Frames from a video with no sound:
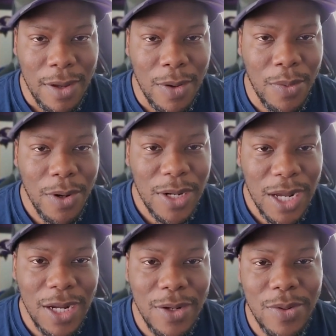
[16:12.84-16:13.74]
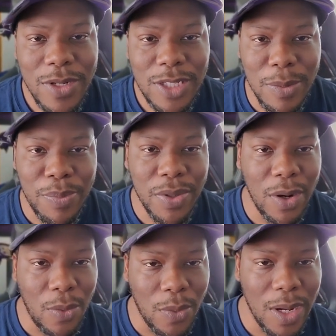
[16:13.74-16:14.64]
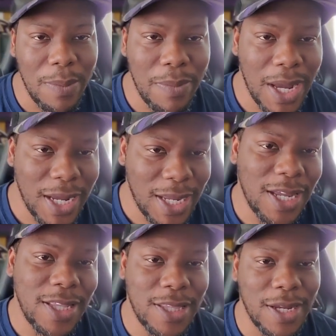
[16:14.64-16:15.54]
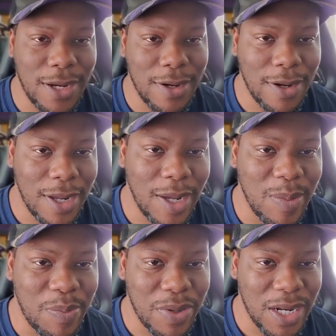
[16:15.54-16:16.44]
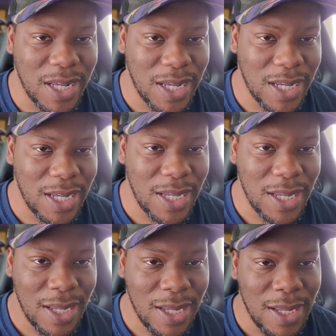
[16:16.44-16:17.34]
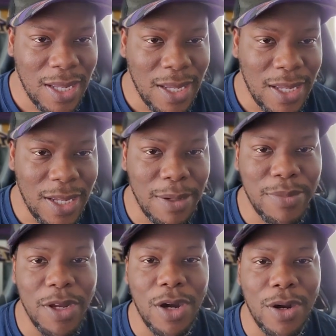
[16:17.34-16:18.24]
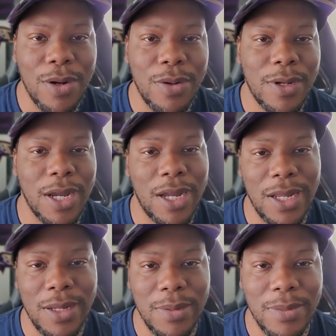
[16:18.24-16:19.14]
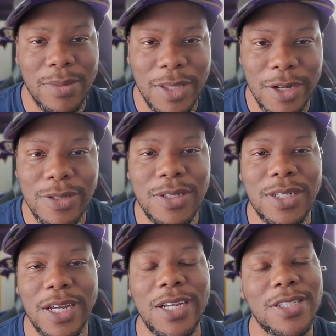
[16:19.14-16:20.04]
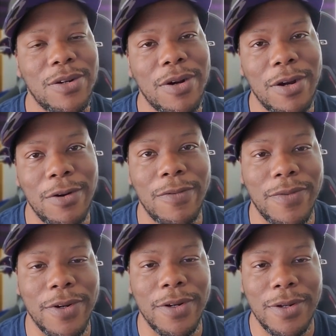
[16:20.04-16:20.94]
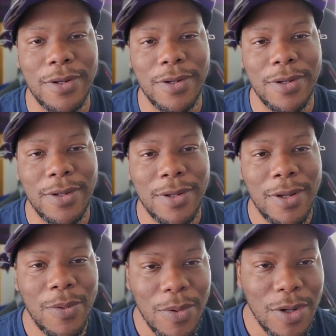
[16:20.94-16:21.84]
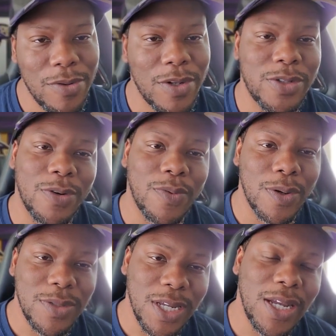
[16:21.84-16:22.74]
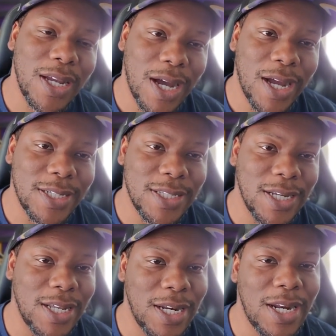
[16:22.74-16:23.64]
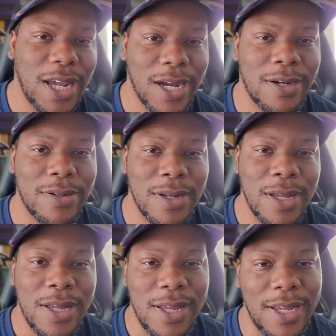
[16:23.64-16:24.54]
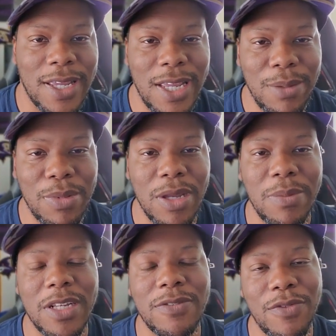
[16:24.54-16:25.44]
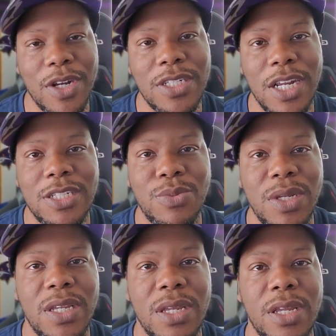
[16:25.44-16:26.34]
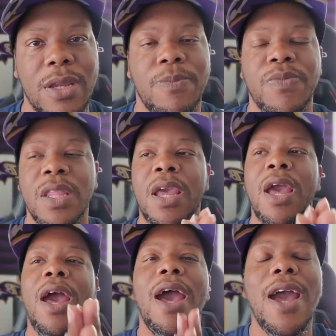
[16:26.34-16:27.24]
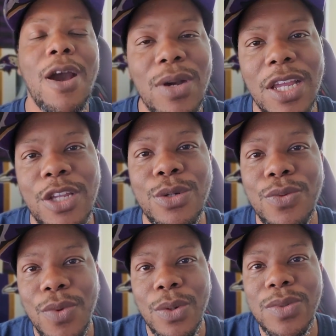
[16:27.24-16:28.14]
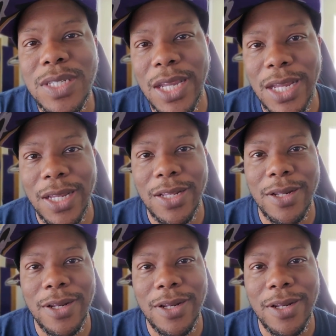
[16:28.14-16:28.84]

we're not going to put one back in there and play him the whole game. Those days are over. We're going to rotate guys in and out and keep them as fresh as we can. How can you rotate